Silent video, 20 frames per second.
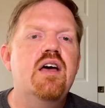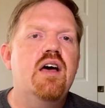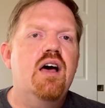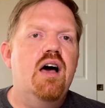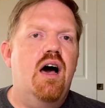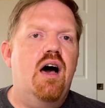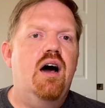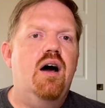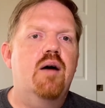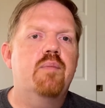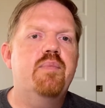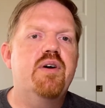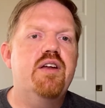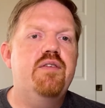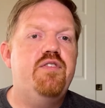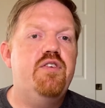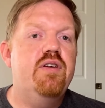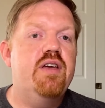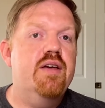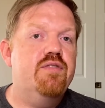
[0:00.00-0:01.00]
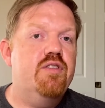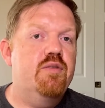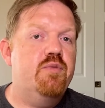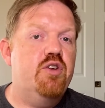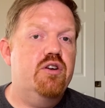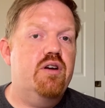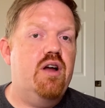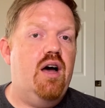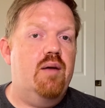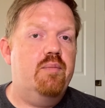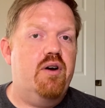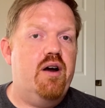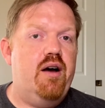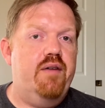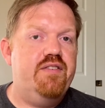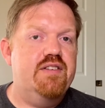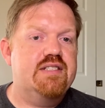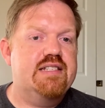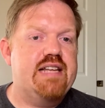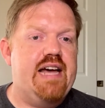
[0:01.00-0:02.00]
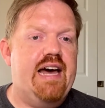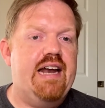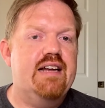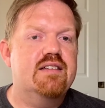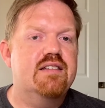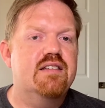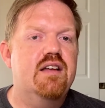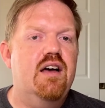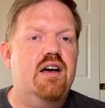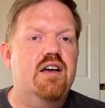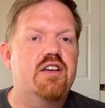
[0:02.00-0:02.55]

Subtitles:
But if you give them your nonprofit status,